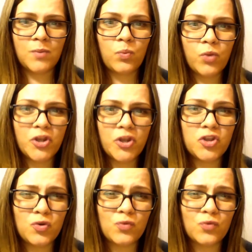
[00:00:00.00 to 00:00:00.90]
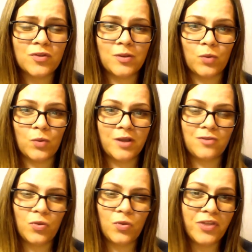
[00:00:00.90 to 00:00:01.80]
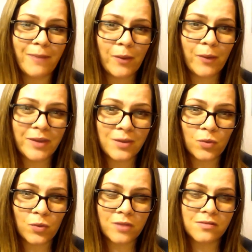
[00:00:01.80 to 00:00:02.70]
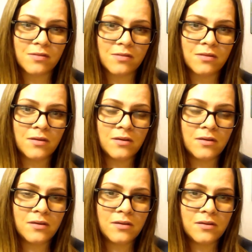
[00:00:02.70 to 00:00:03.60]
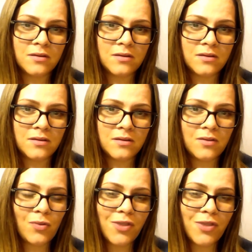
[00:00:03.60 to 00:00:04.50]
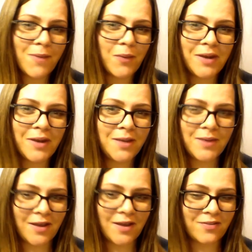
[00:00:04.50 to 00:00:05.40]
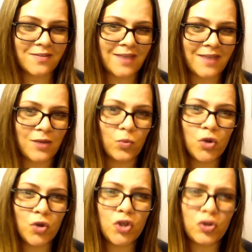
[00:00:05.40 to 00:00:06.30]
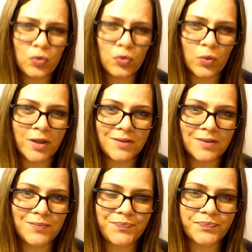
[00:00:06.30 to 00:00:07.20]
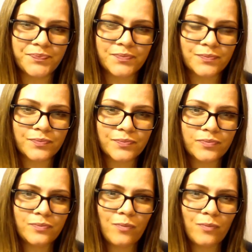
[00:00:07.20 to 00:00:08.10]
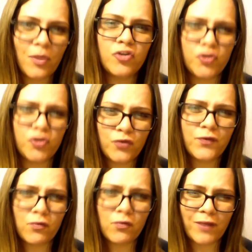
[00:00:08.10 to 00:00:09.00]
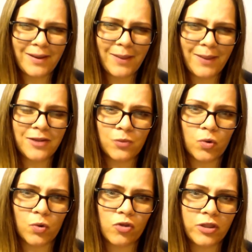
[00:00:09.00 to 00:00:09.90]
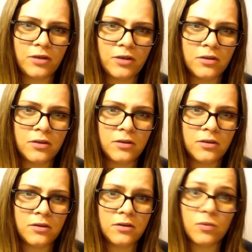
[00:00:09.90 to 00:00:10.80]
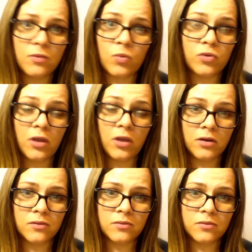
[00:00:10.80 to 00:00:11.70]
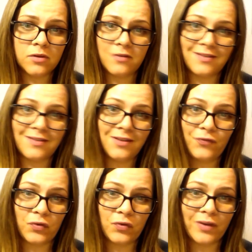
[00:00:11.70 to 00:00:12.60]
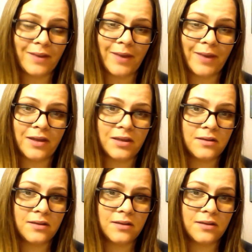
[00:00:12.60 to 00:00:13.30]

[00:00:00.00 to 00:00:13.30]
What do you really want? Don't think about what he wants. Don't think about what anybody else has said. What do you want? Do you feel right about an abortion? Well, no, because I didn't feel right about it.